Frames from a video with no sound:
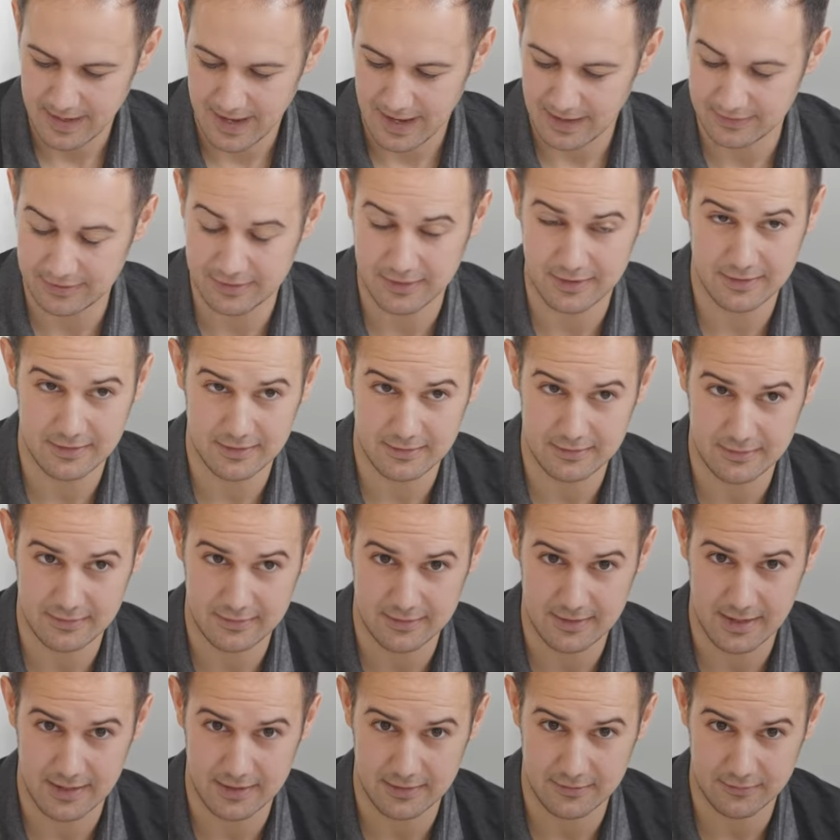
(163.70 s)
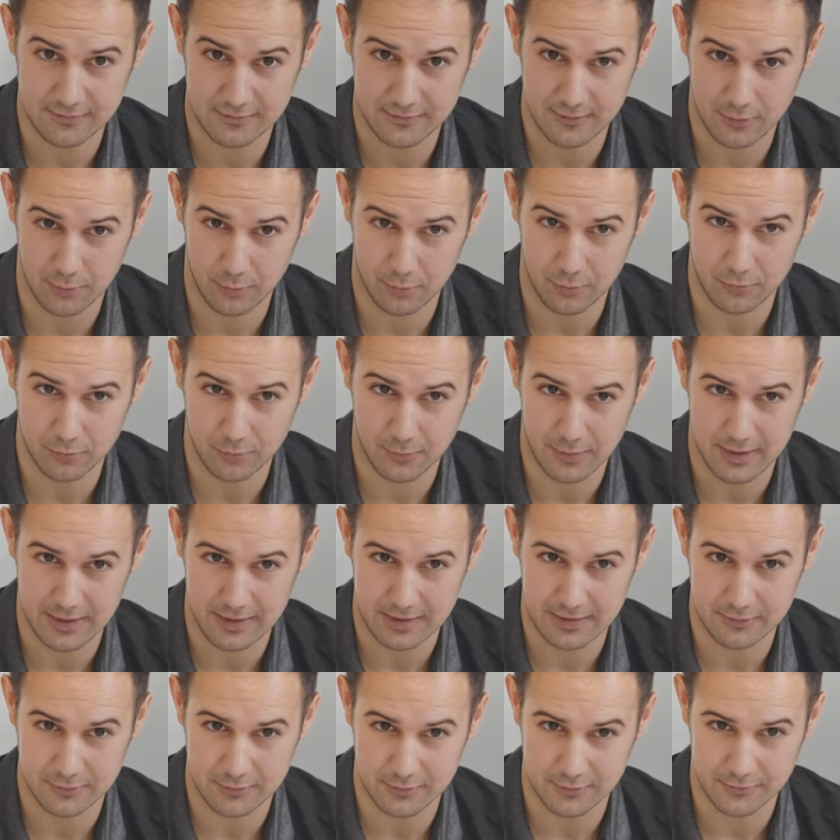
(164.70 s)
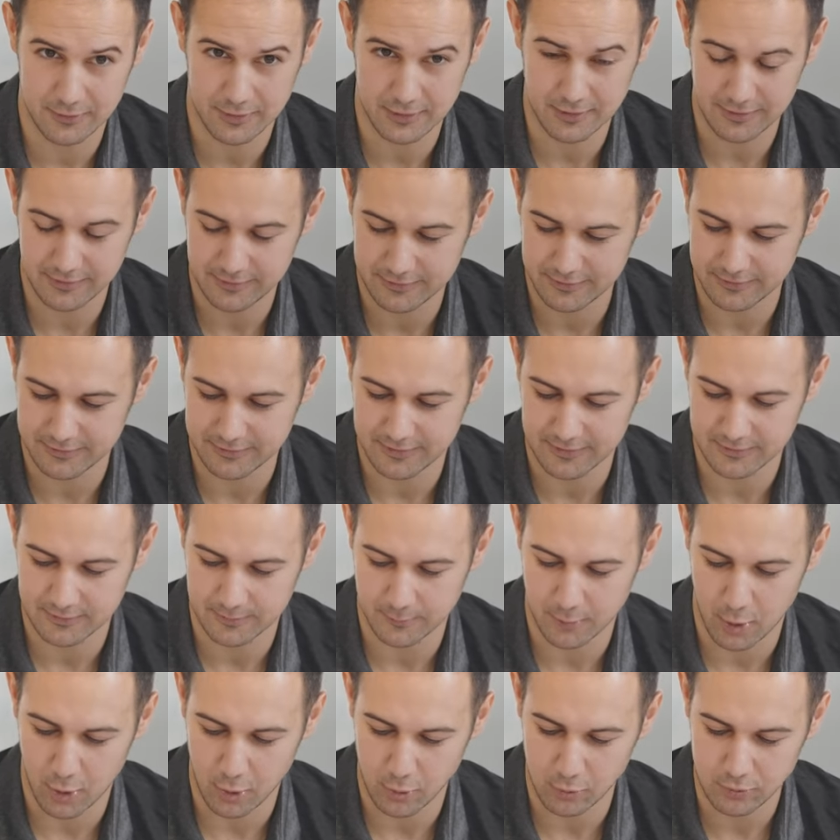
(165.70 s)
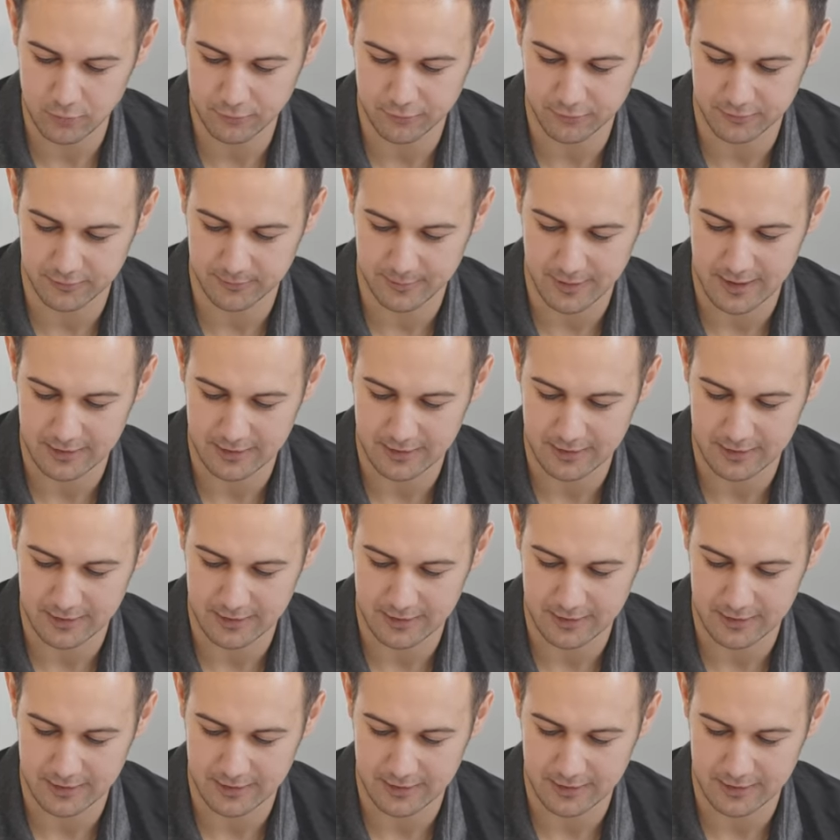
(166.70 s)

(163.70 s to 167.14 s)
I think this is kind of old wine, or at the very least it's seen some oak for some